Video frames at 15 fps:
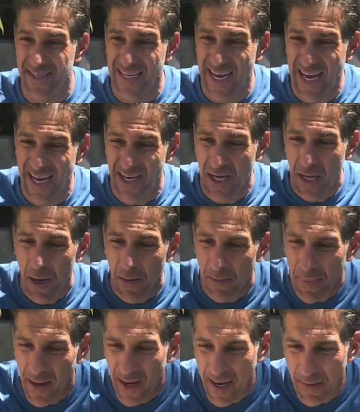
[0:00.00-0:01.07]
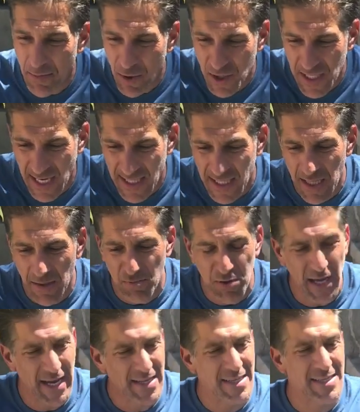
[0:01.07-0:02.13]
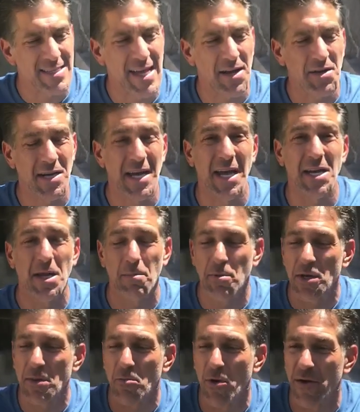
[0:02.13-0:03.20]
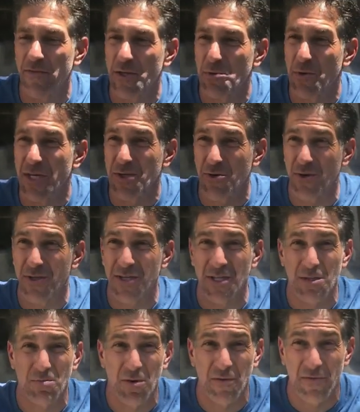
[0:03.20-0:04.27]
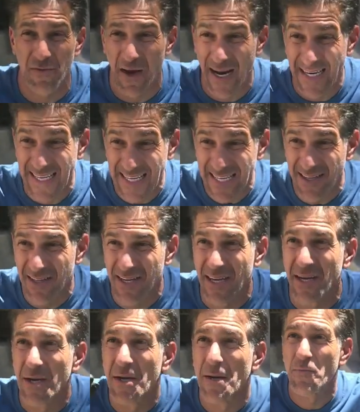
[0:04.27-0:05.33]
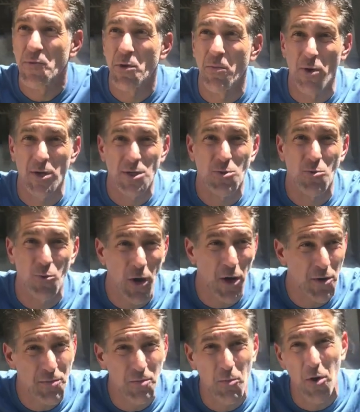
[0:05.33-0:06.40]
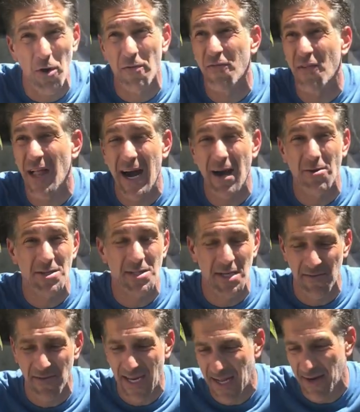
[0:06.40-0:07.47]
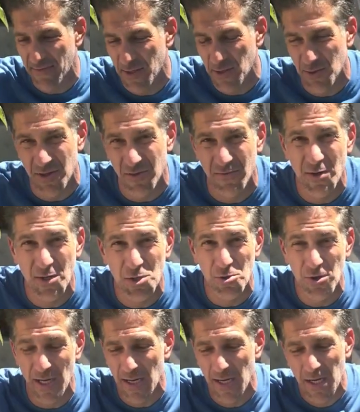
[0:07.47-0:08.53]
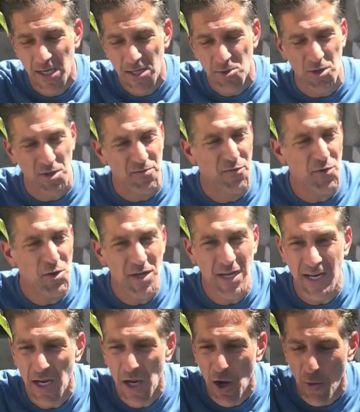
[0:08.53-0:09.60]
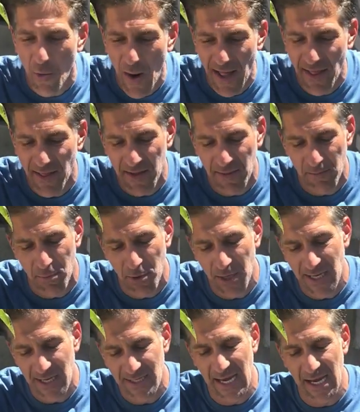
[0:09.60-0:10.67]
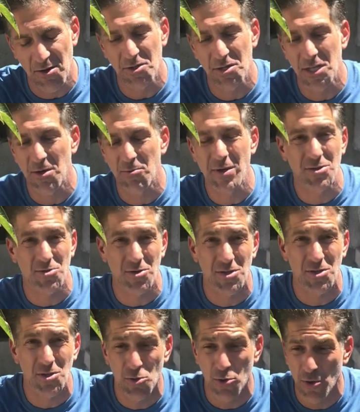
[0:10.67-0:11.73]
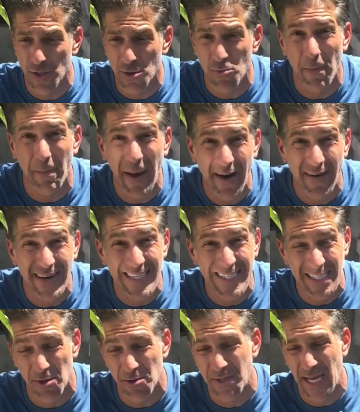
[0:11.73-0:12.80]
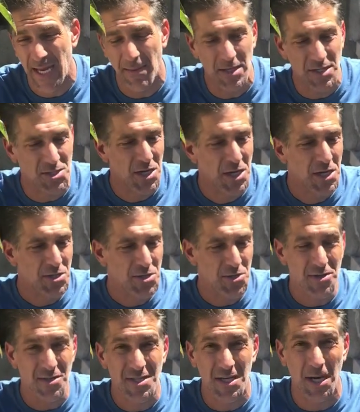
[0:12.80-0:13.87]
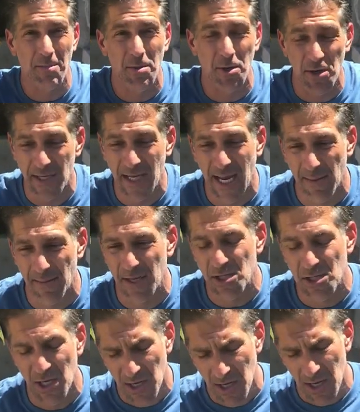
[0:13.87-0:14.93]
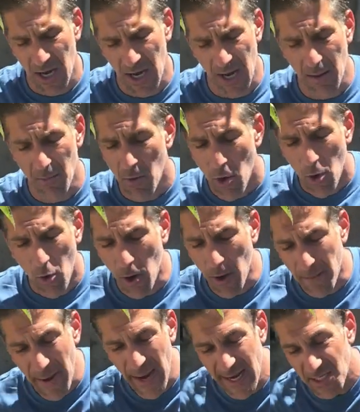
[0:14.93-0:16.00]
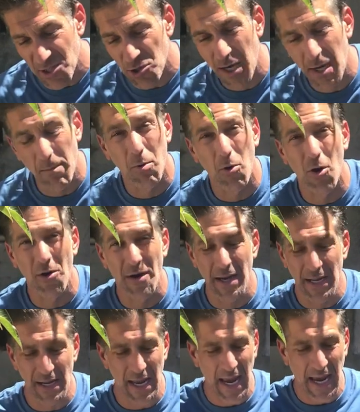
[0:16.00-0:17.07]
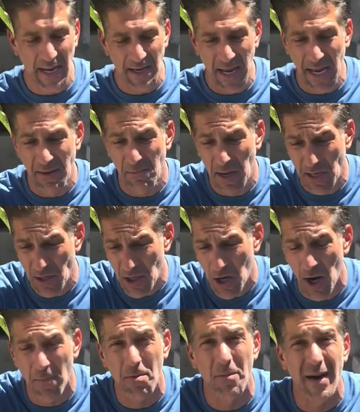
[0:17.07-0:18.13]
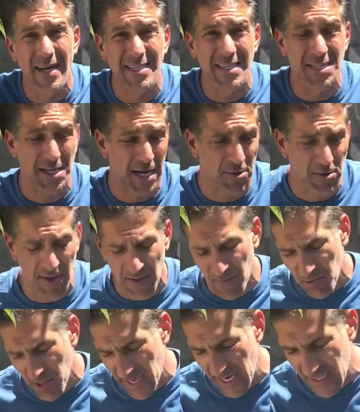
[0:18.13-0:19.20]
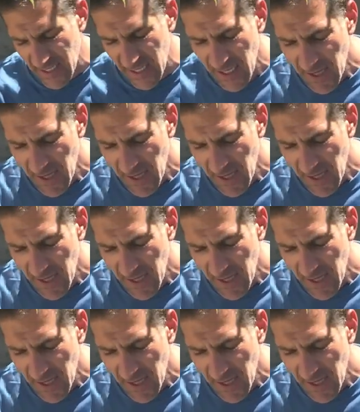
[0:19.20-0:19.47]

Again, by protecting the plant, it's now going to end up putting more of its resources, ideally, towards growth, more flowers, and again, if this was a fruit tree, towards fruiting, rather than putting its energy and resource towards repairing cell damage due to sunburn damage um, or pests trying to bore in and, and, and compromise the integrity of the plant.